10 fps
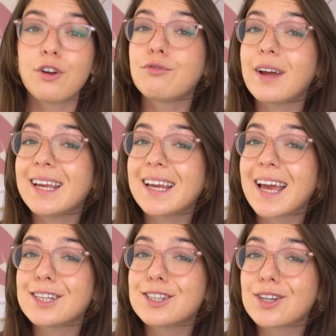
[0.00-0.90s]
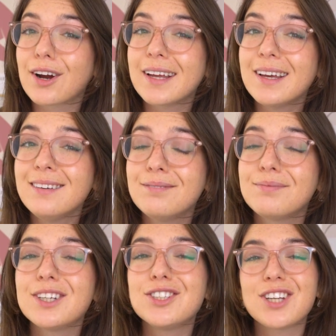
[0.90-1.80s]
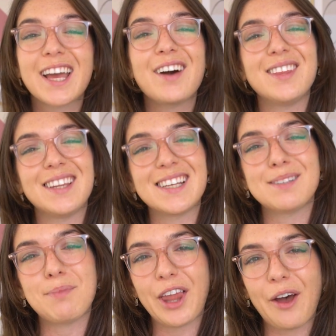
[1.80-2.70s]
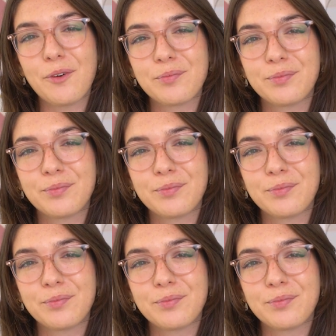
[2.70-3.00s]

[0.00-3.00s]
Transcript: Ready to get started? Check out the links below.